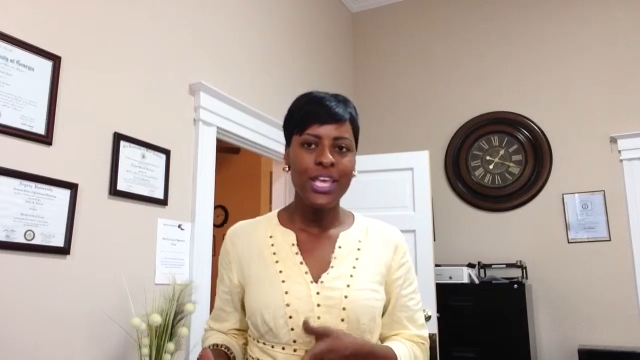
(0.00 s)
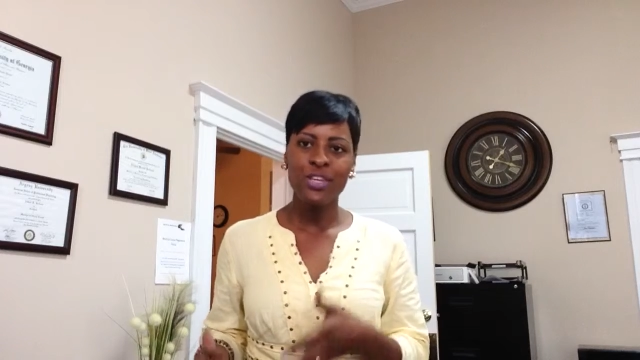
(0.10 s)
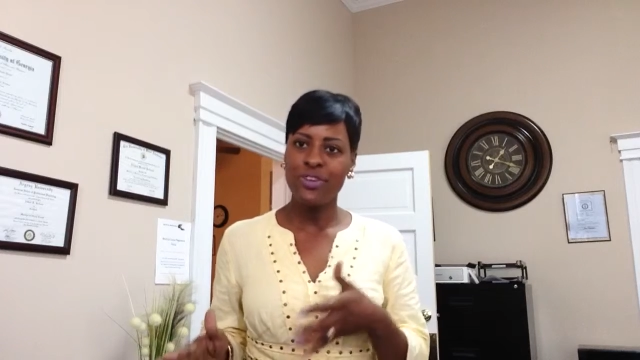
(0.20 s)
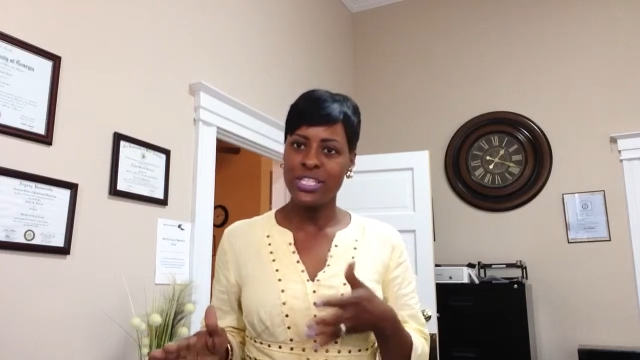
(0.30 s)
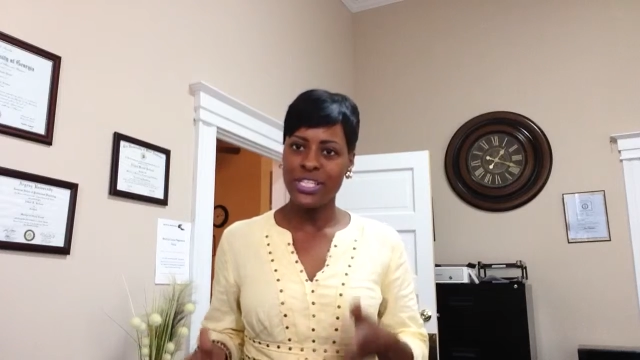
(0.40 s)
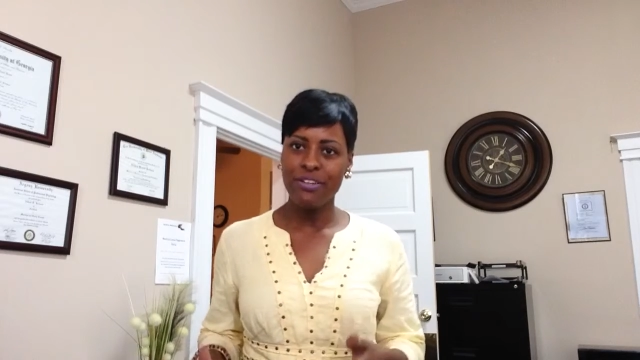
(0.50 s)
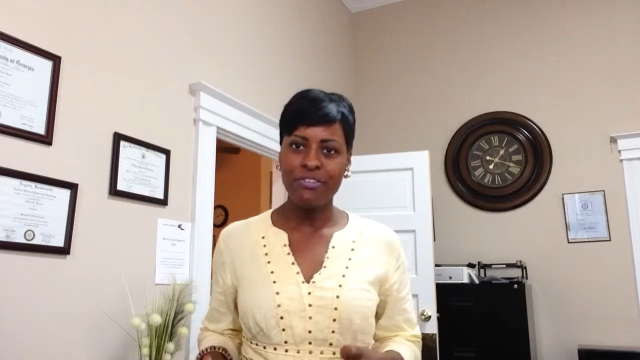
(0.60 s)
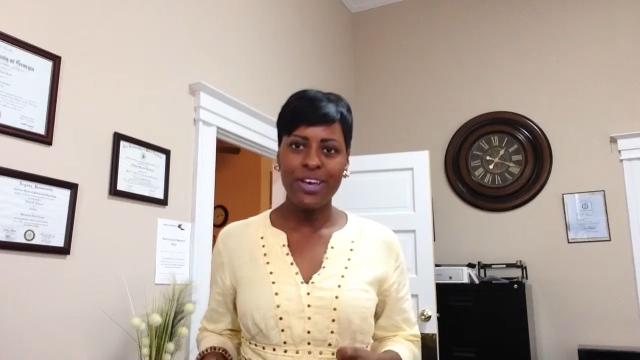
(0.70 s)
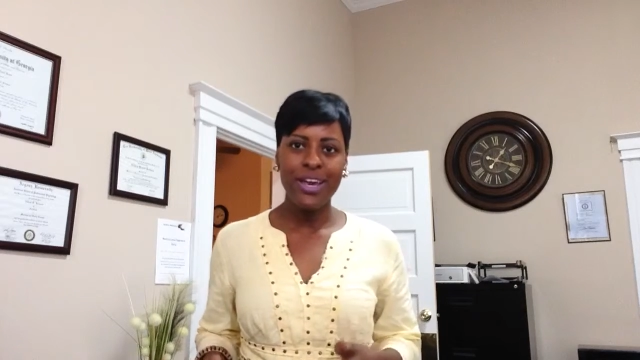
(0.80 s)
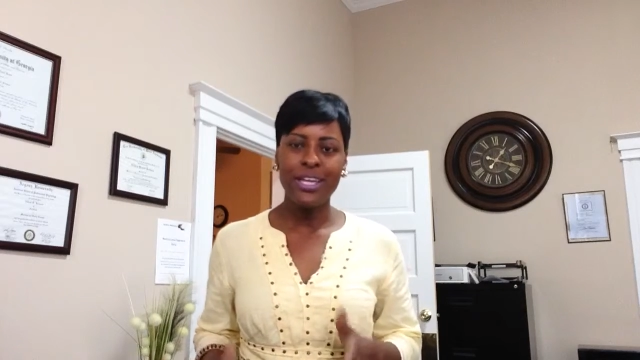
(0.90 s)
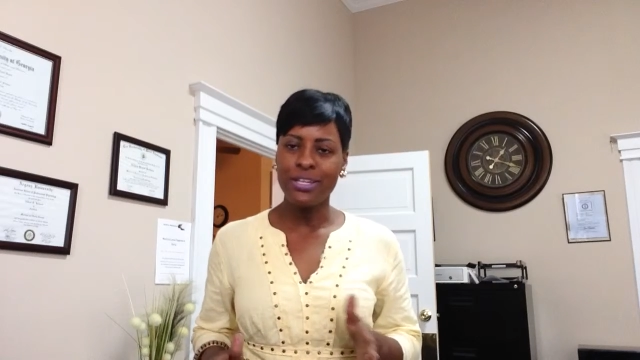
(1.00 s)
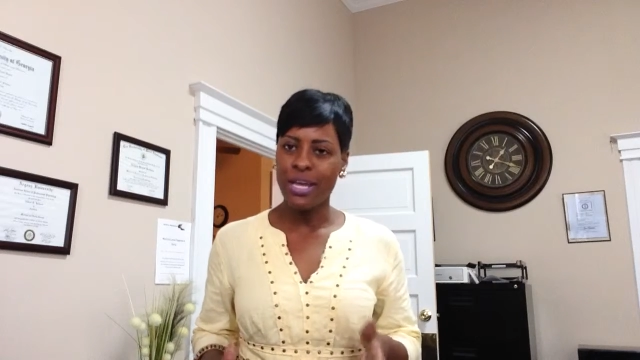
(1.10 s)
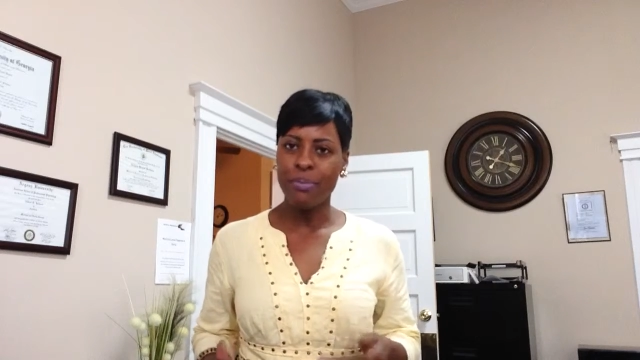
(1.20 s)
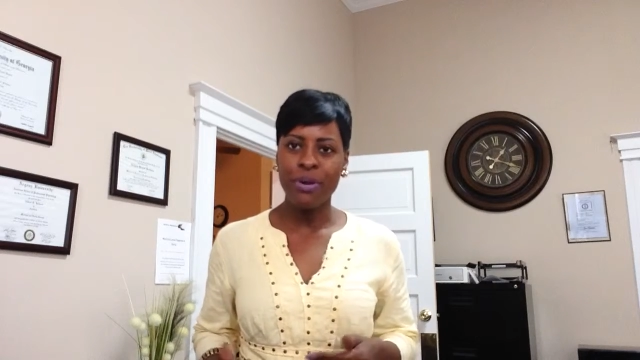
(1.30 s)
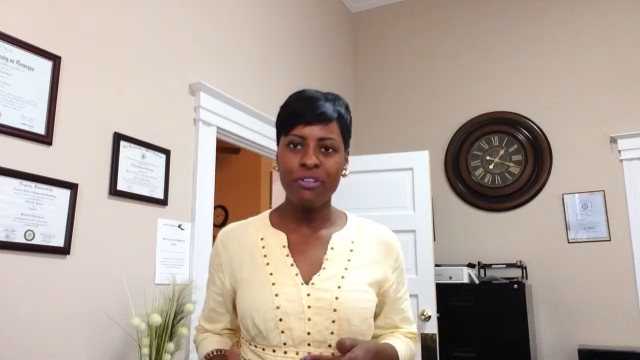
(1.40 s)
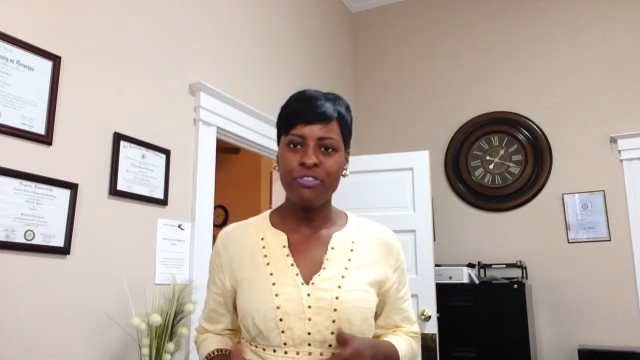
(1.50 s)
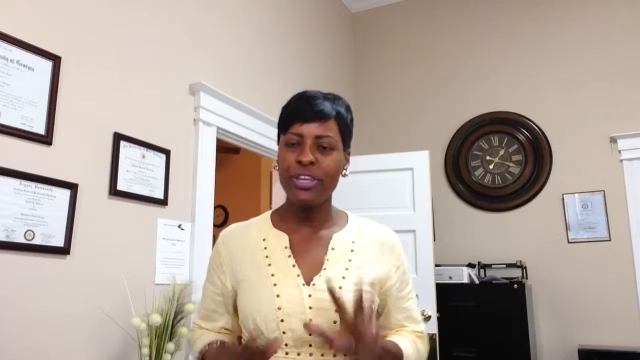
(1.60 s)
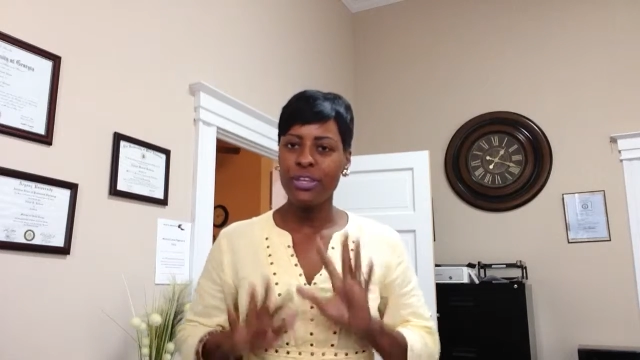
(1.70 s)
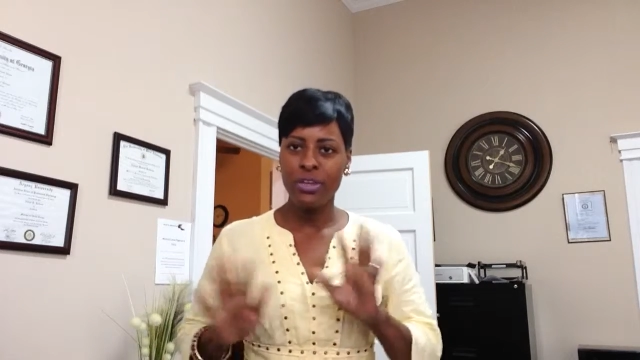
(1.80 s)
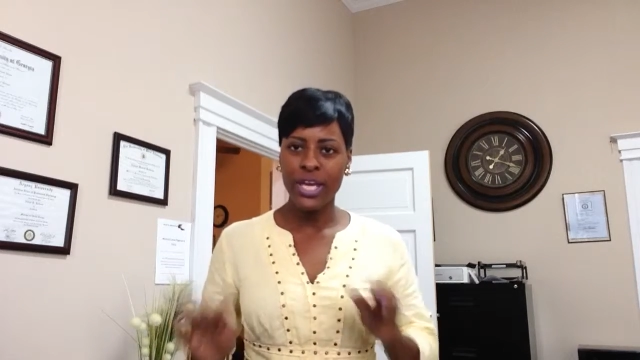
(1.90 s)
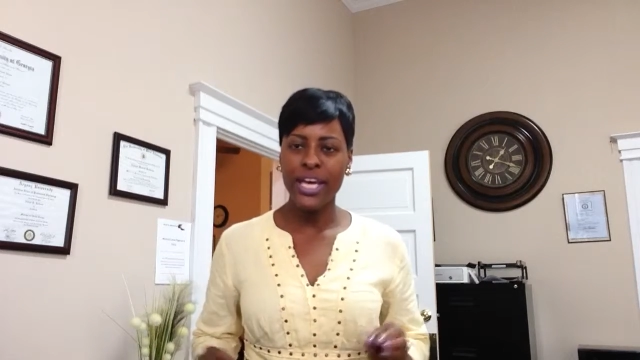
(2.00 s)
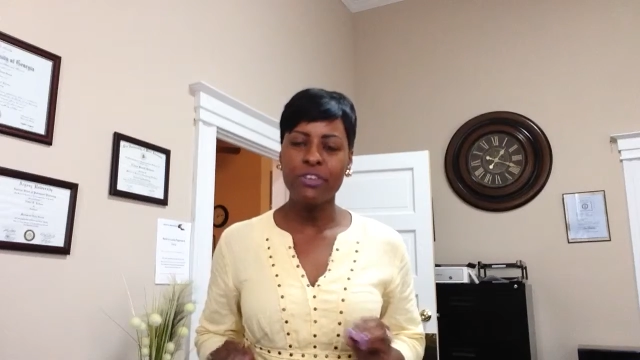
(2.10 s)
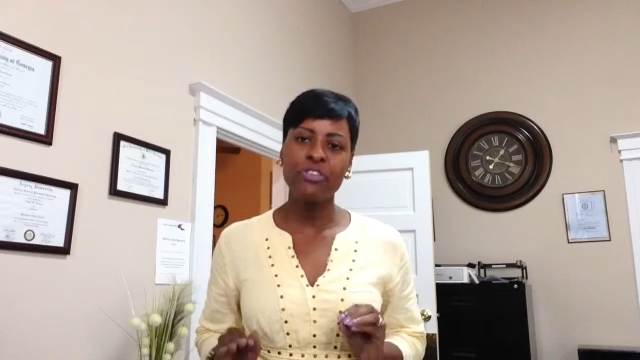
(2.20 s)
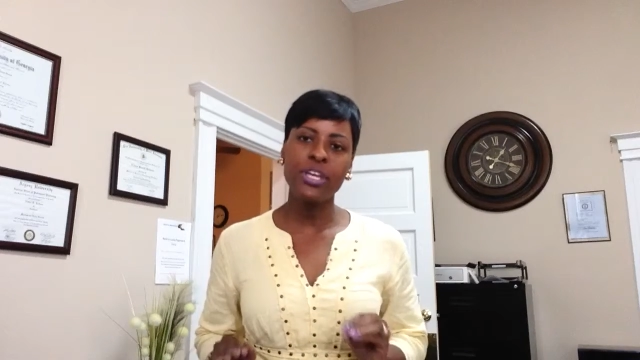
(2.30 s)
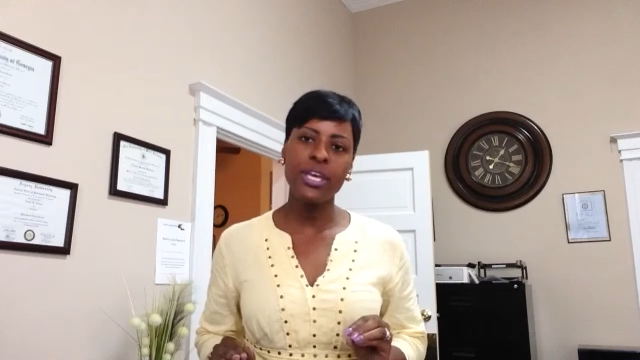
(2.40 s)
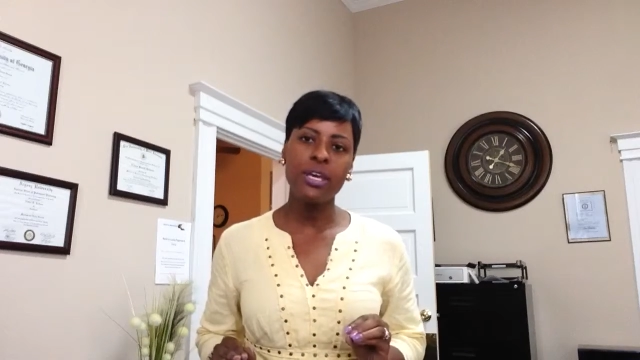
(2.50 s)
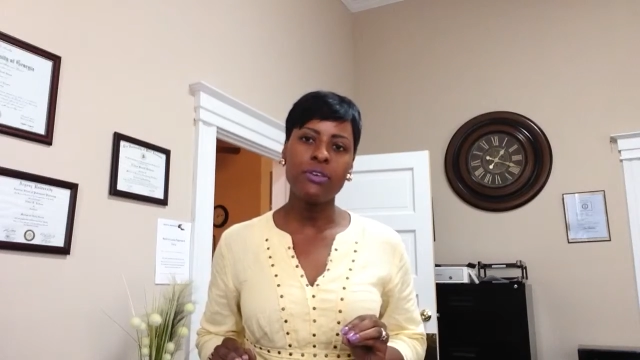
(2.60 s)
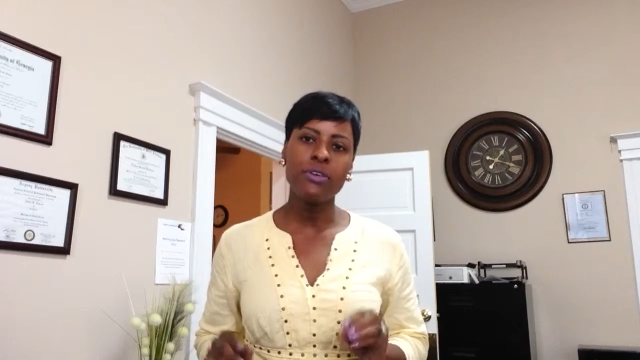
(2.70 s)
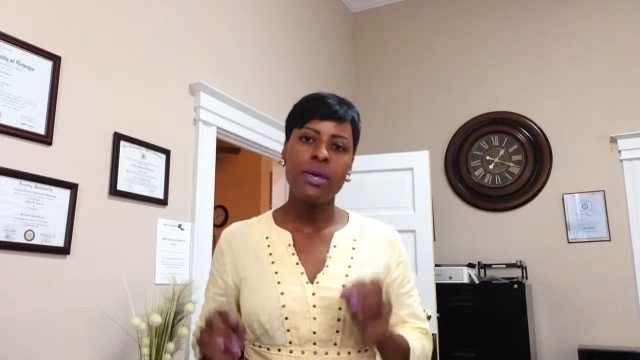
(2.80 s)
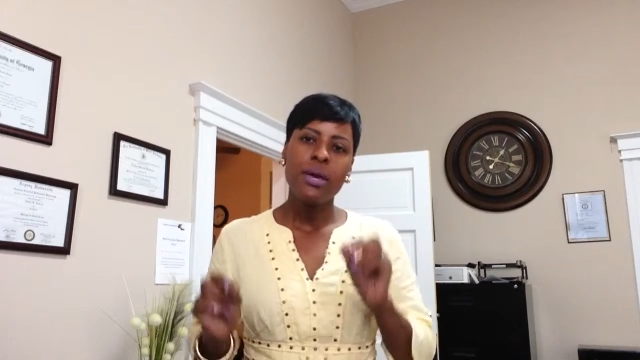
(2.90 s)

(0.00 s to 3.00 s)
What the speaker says: You've identified, you're not perfect, you gotta forgive.